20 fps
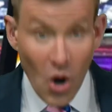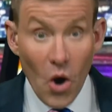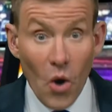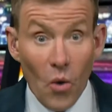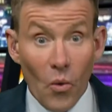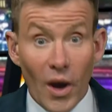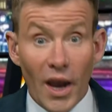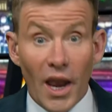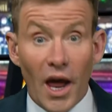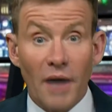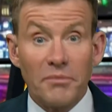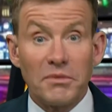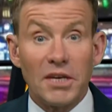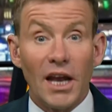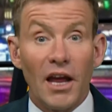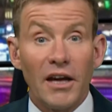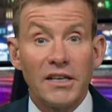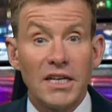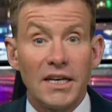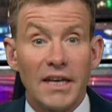Well, I'm
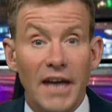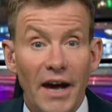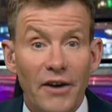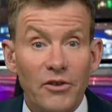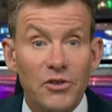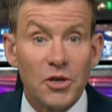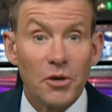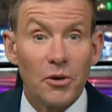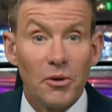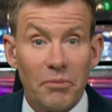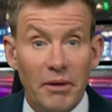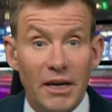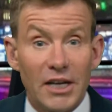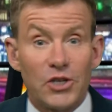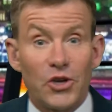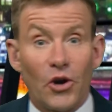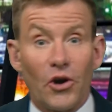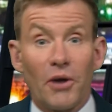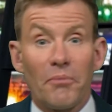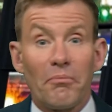delighted now to be
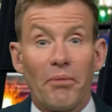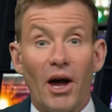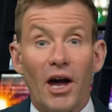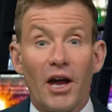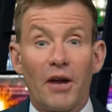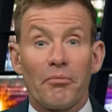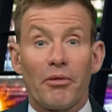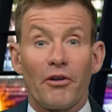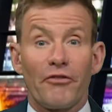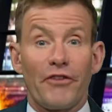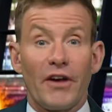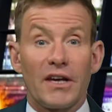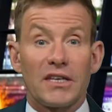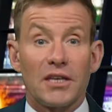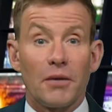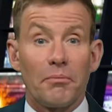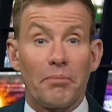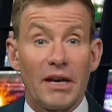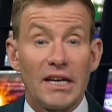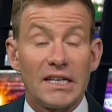joined by Professor
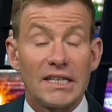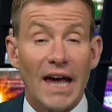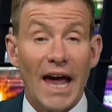Peter